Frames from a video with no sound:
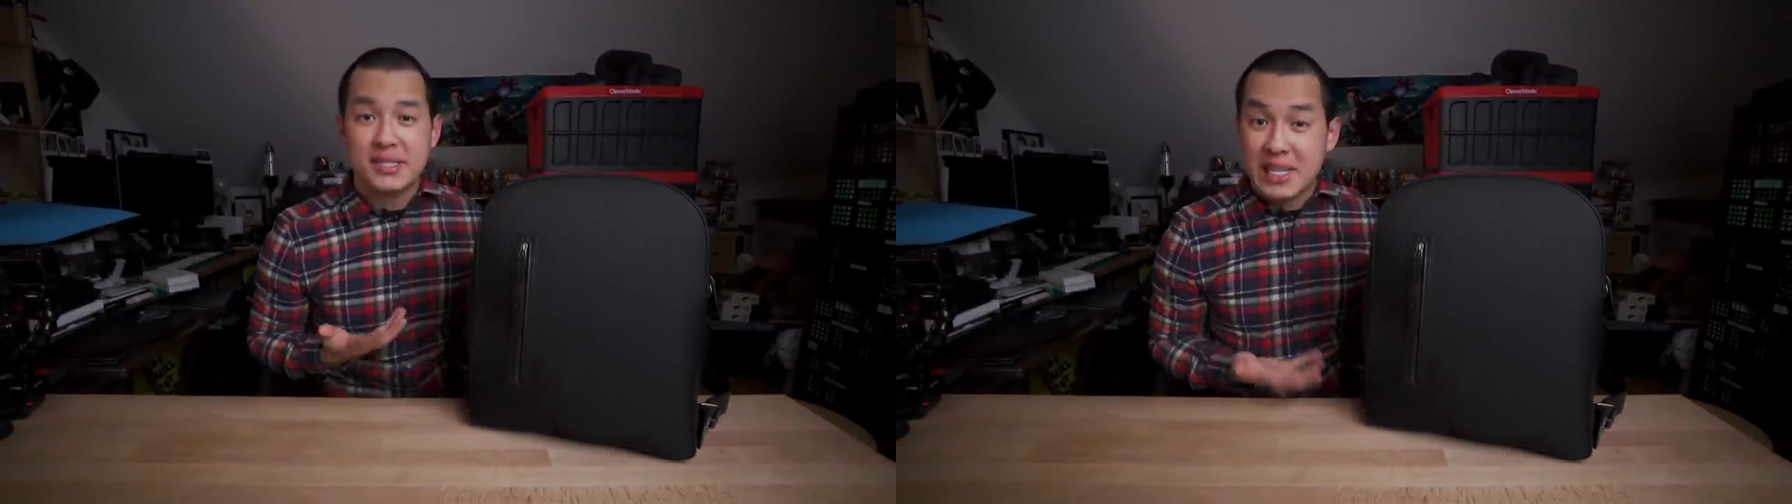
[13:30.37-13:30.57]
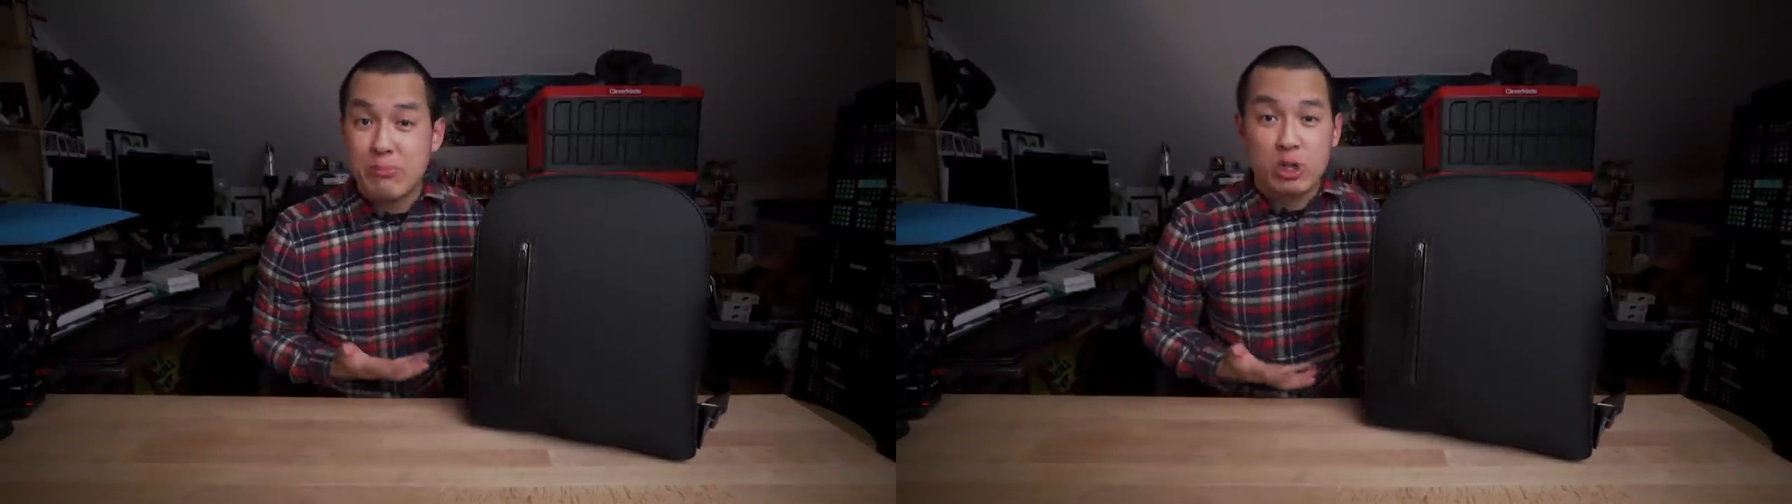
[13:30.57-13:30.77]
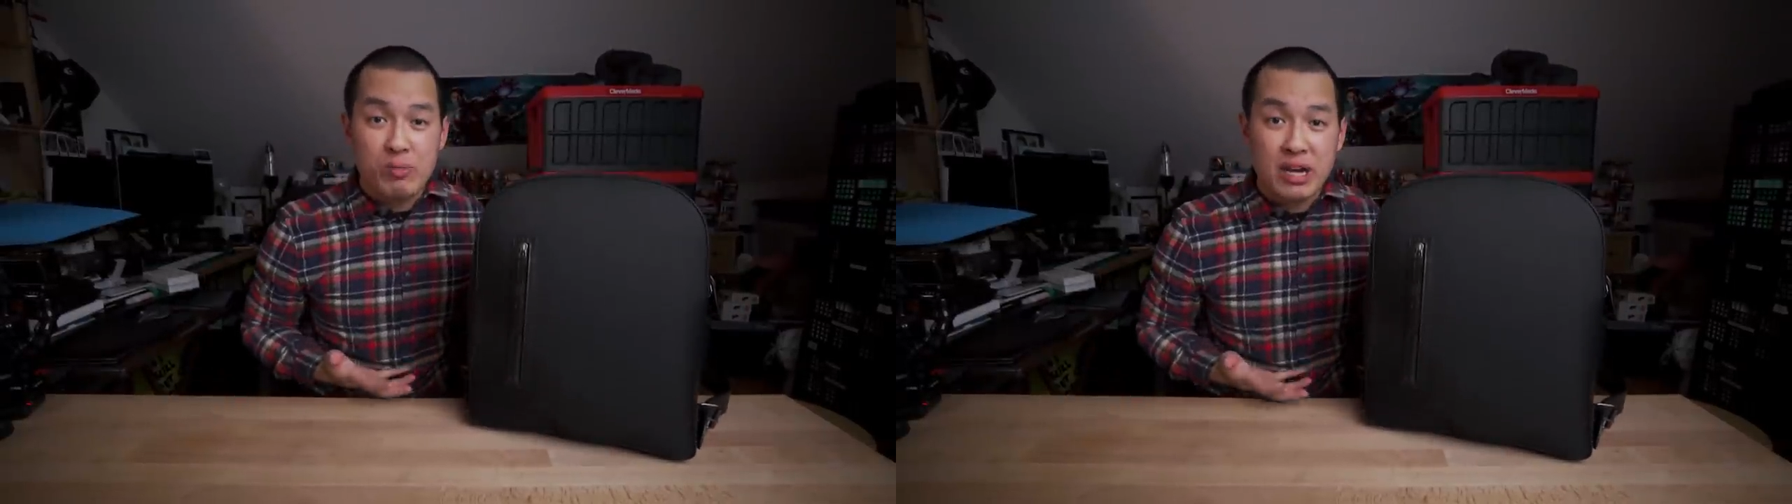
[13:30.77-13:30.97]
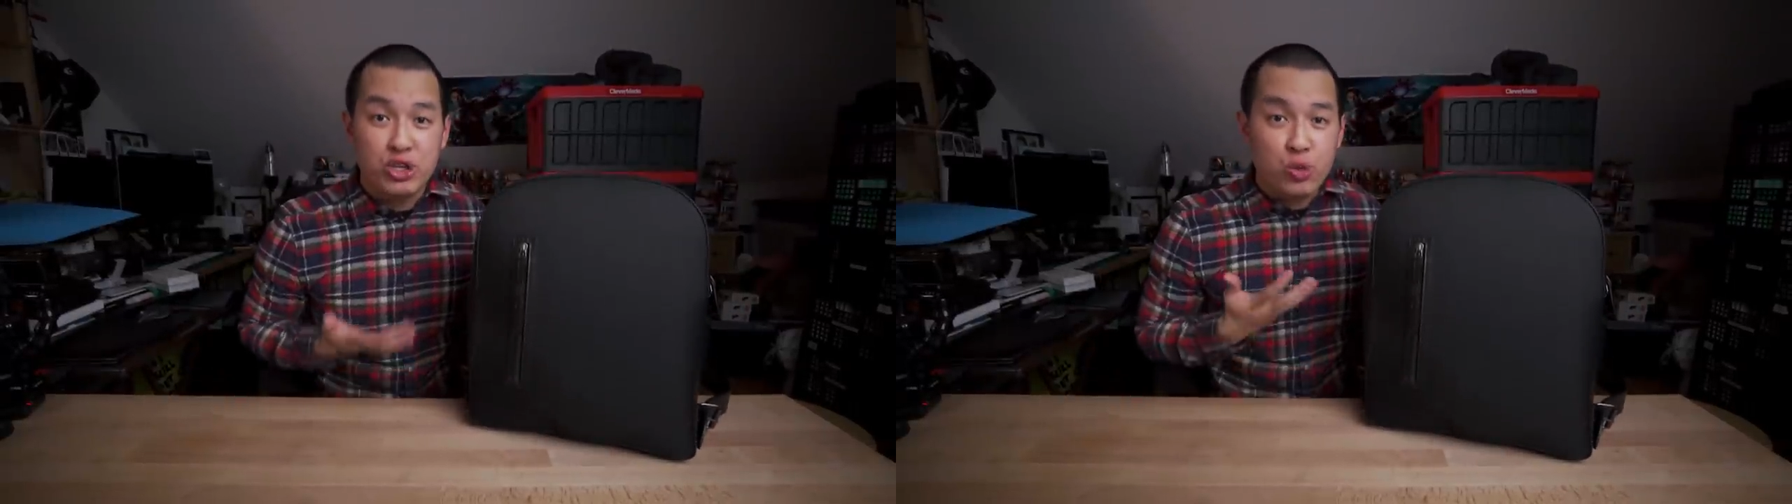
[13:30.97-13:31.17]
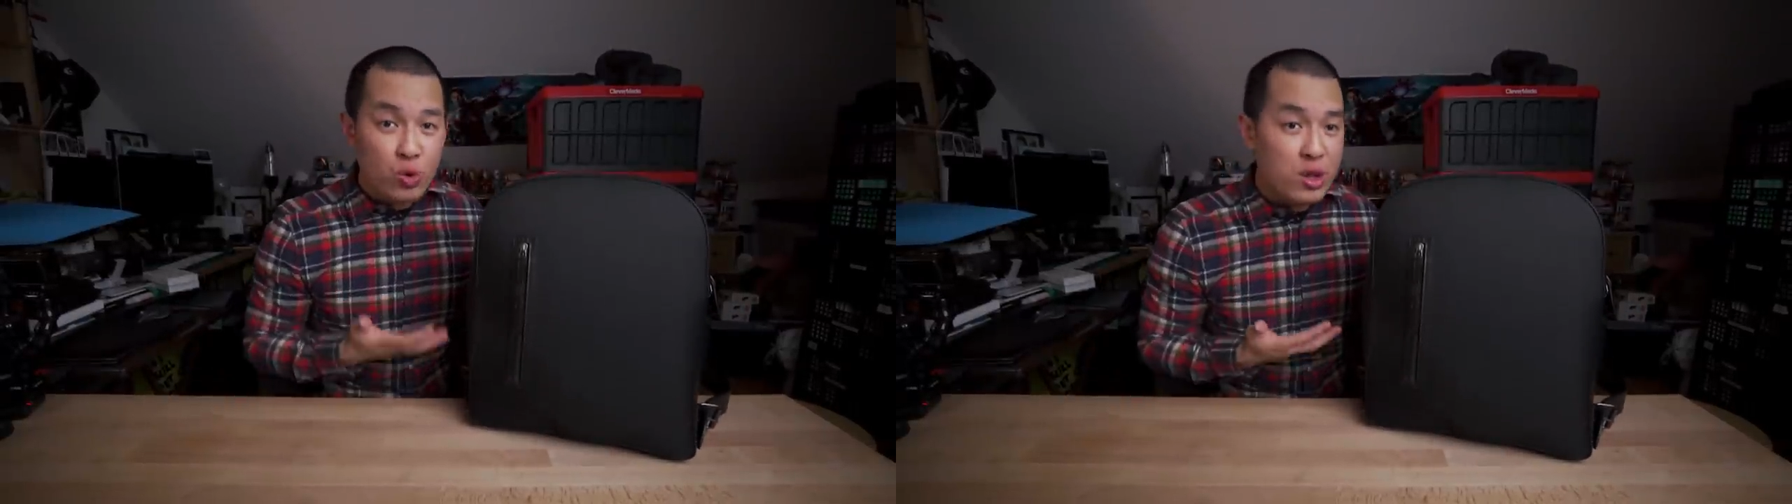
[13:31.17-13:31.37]
same
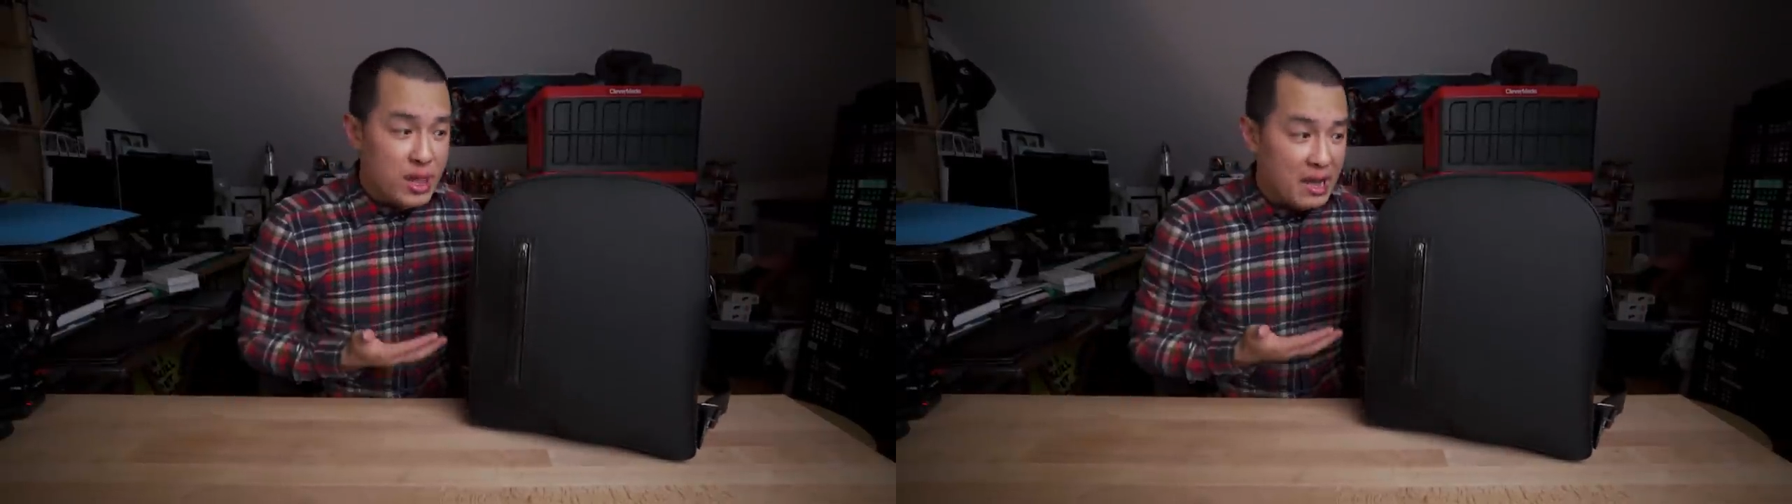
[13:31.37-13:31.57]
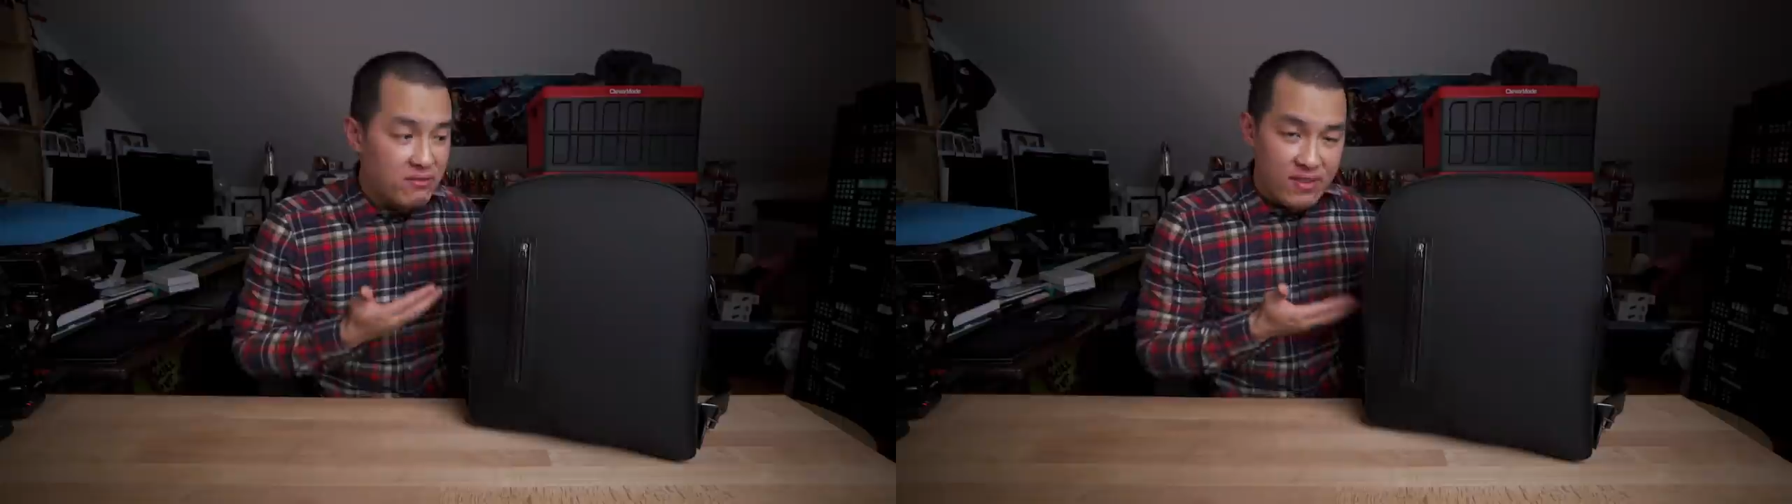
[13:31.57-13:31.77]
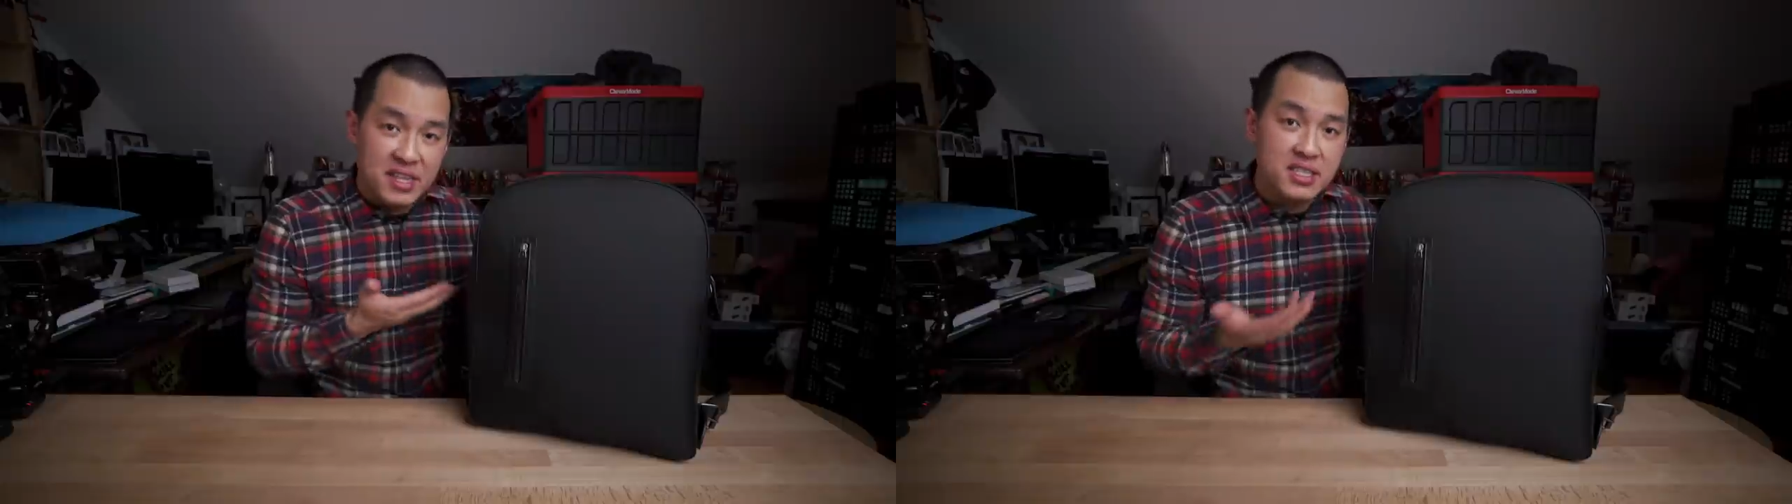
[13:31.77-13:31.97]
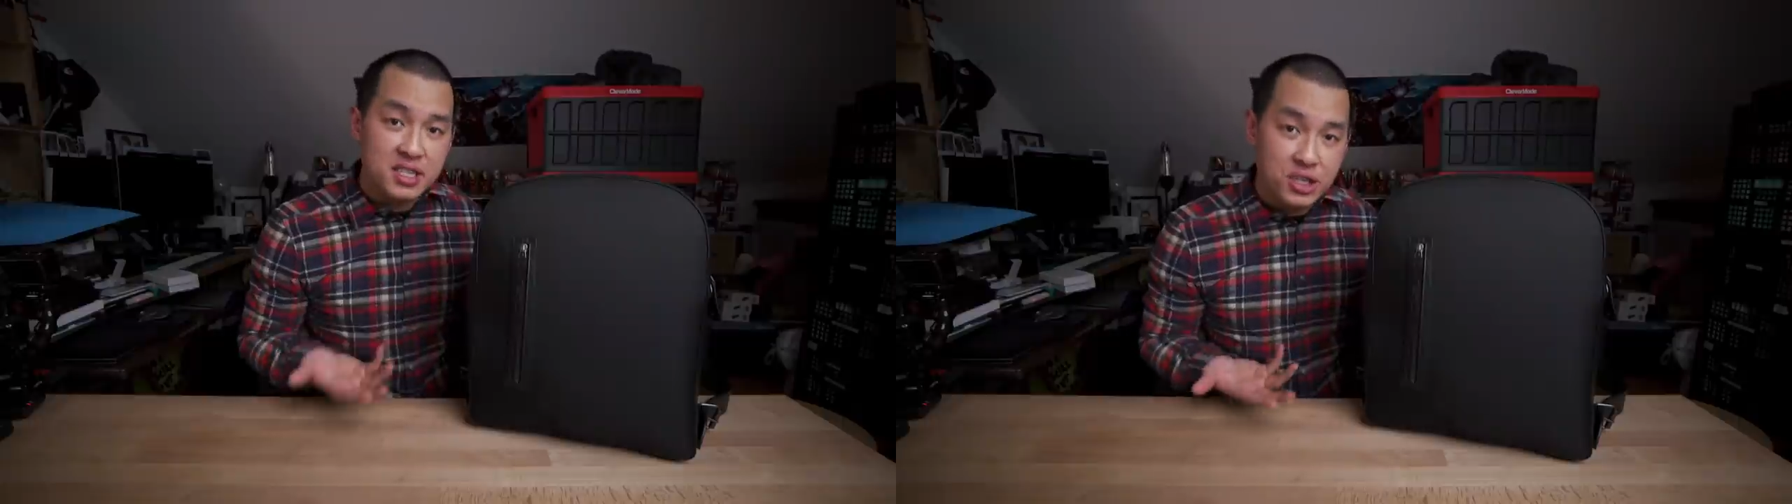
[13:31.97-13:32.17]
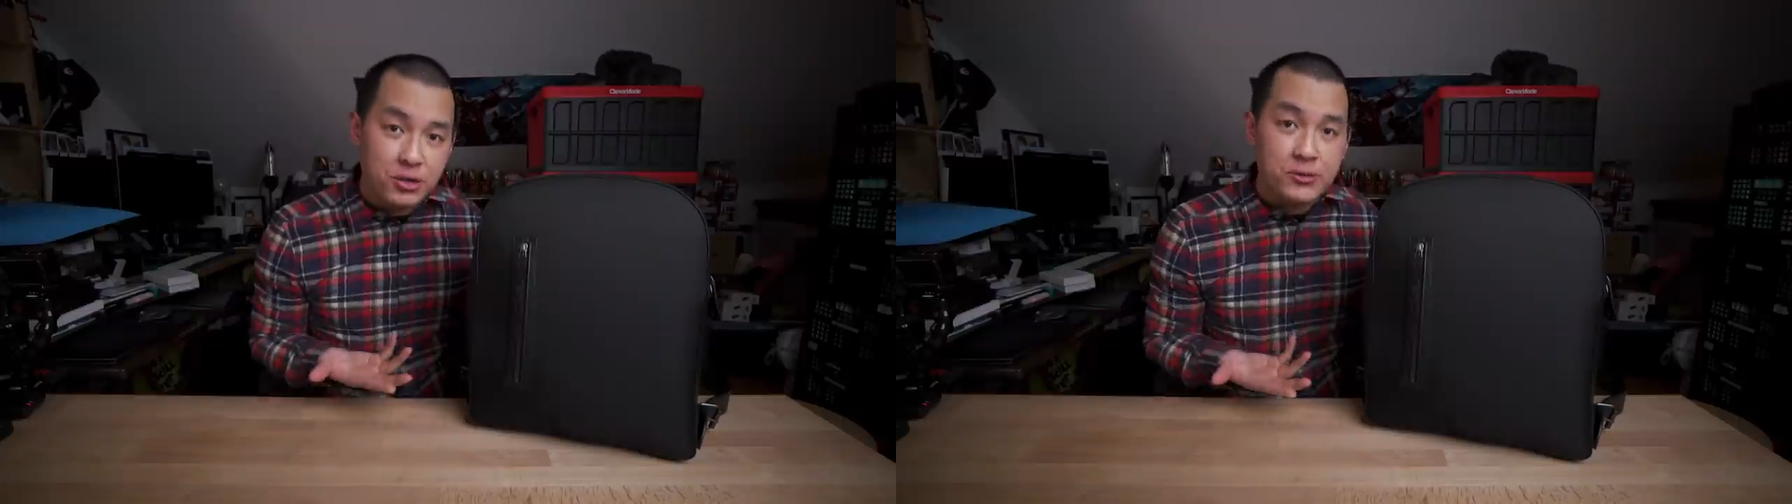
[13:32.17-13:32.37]
respect you would that fancy
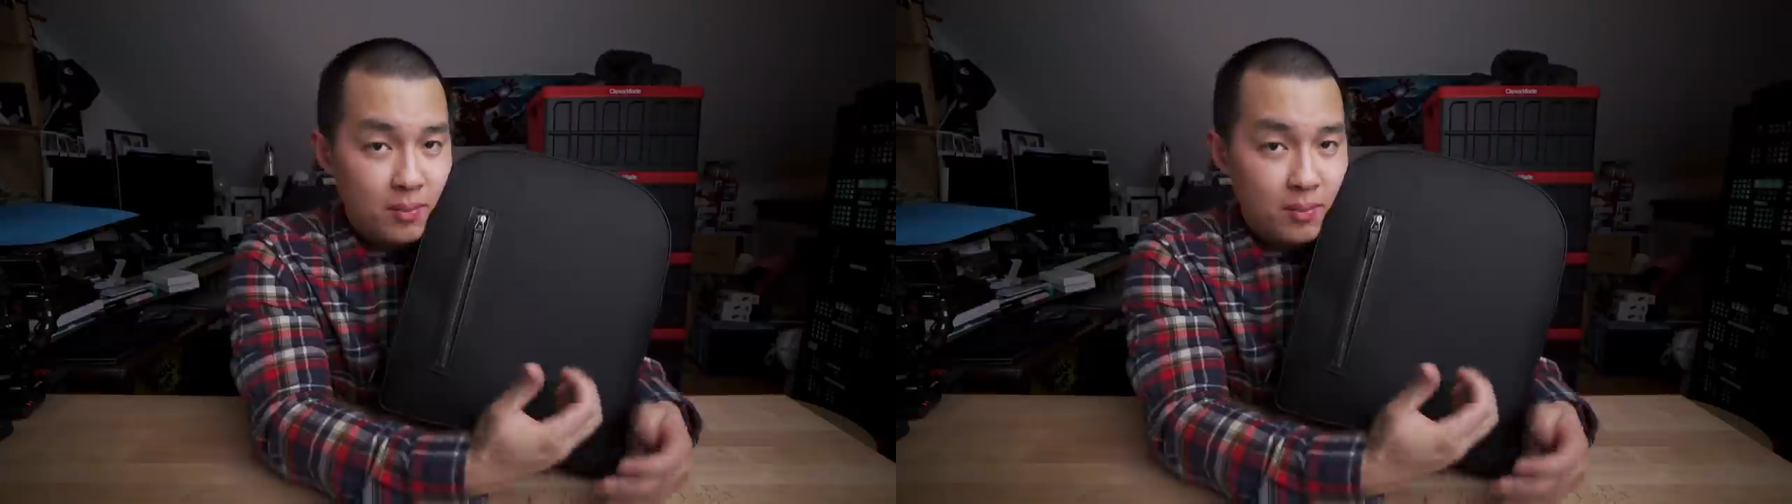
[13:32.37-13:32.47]
suit.